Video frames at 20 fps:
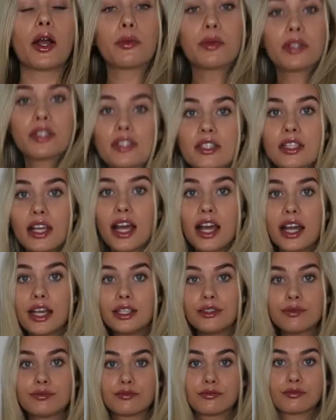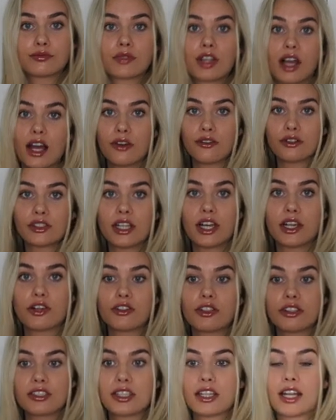I would say, obviously I
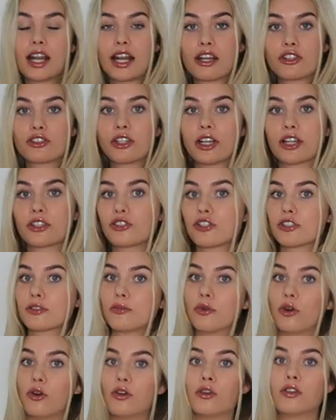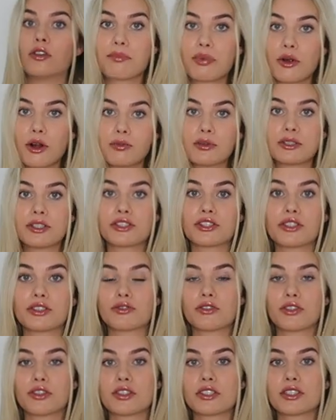got this in an extra small, probably should
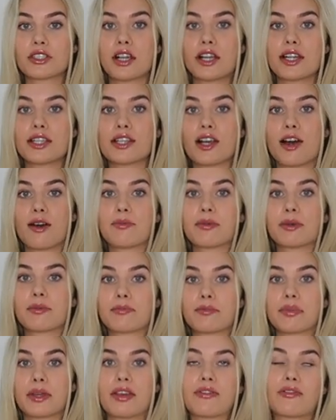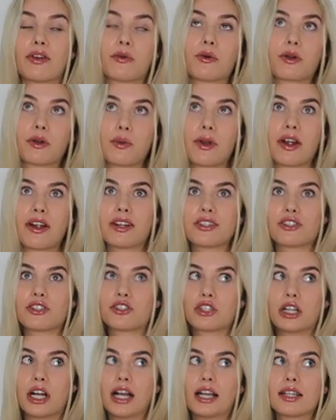have gone a size up, but if I want to wear it as a
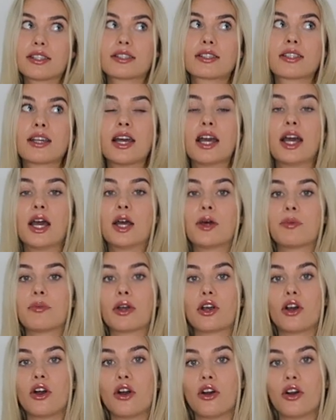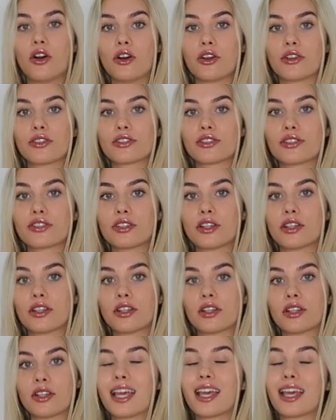dress, because
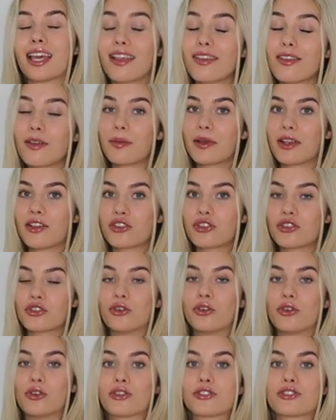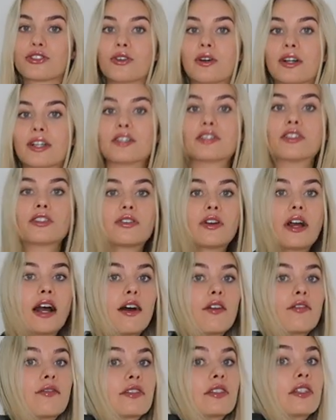It is a bit short, so I do
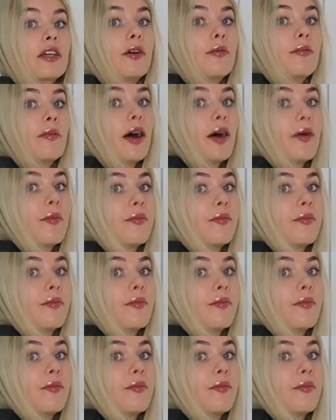have some